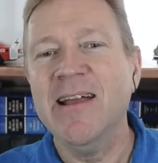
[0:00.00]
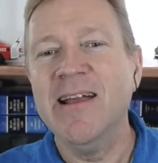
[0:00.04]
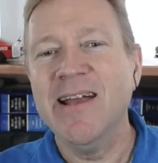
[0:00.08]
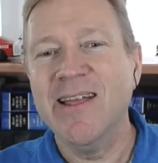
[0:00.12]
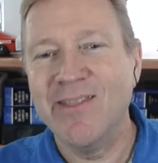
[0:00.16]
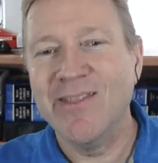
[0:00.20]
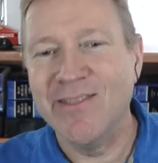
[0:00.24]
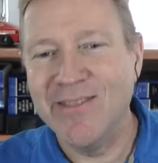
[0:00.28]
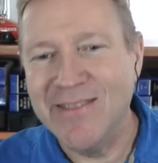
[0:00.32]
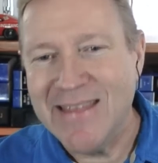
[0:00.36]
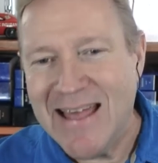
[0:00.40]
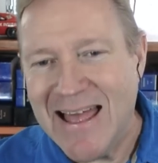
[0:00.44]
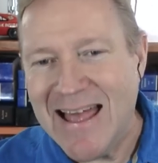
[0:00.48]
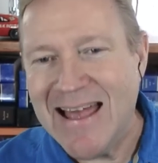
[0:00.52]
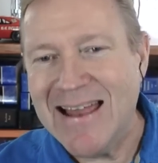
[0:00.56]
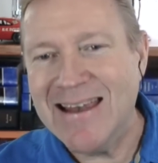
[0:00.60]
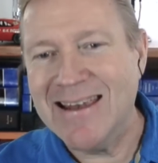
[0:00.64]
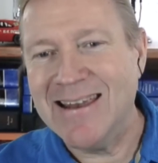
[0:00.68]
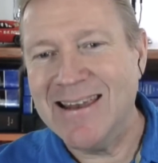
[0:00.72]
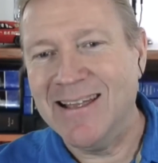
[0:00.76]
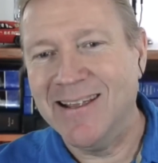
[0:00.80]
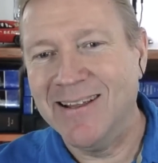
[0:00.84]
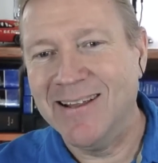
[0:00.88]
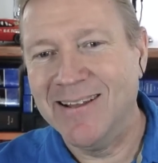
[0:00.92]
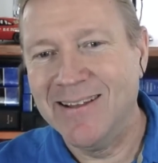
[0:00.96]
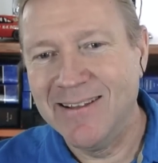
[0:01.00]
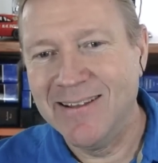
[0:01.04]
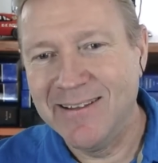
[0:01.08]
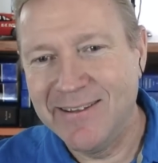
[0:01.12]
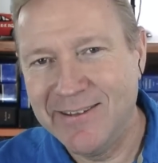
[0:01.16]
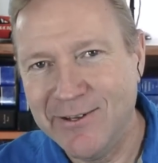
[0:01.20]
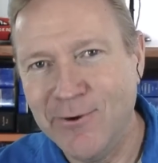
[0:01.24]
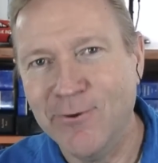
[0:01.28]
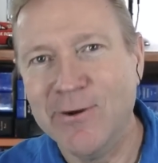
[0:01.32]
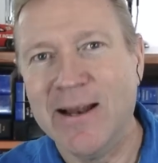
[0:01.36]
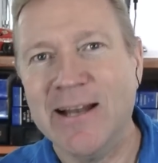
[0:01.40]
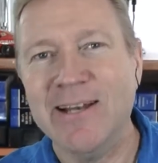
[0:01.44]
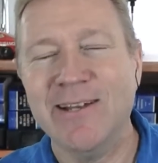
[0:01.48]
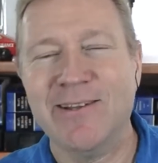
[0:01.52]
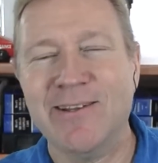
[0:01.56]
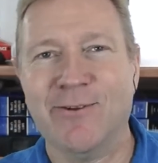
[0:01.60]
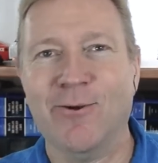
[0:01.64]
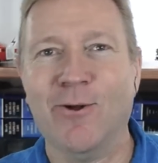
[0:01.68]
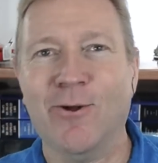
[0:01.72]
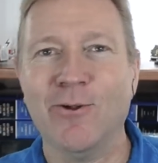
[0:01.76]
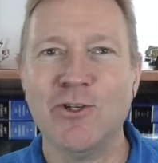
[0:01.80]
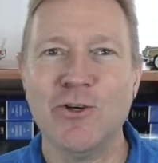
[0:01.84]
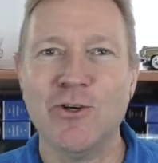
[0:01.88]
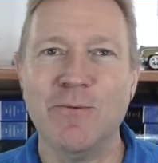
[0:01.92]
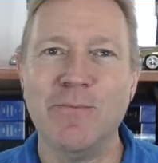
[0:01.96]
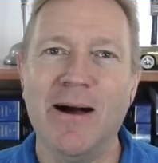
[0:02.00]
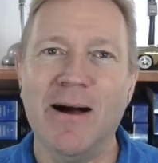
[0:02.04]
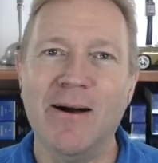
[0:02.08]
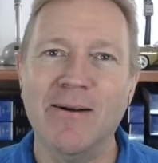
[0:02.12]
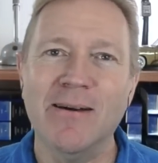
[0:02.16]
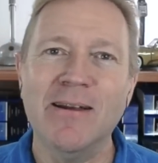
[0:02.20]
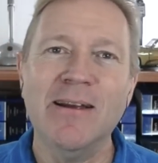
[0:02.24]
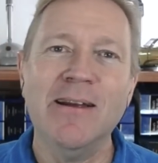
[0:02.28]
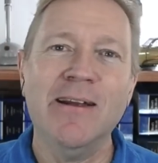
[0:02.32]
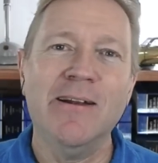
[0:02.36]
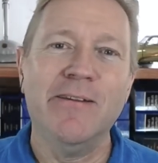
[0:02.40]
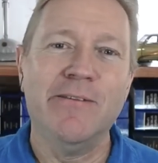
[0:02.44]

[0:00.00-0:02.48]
then do what I just told you about.